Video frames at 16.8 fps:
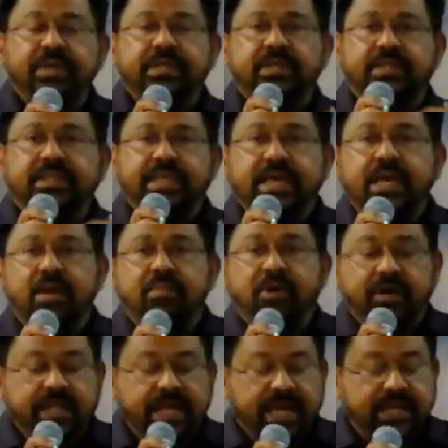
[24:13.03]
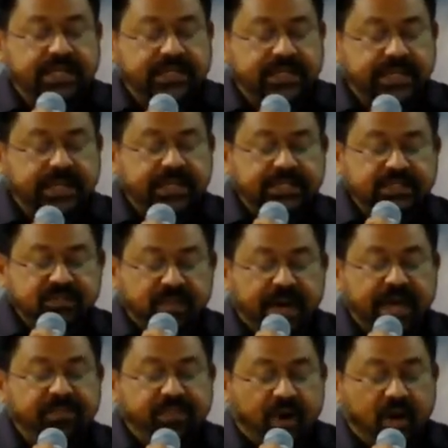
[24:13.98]
Think about that. it, it is
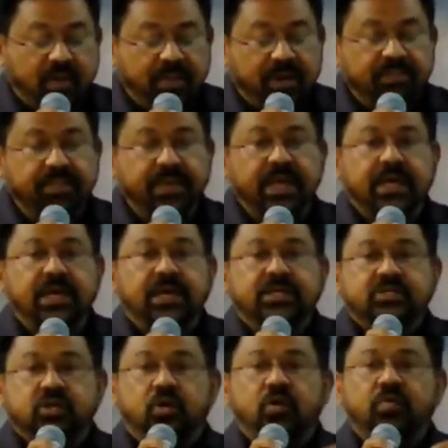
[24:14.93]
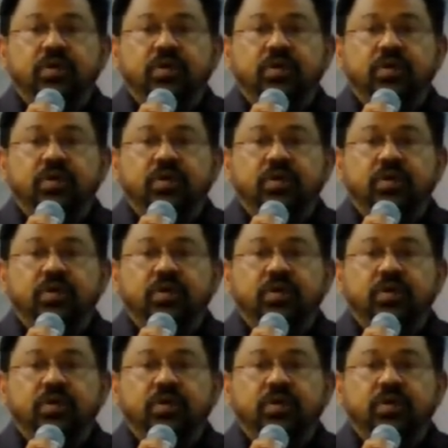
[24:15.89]
my problem. So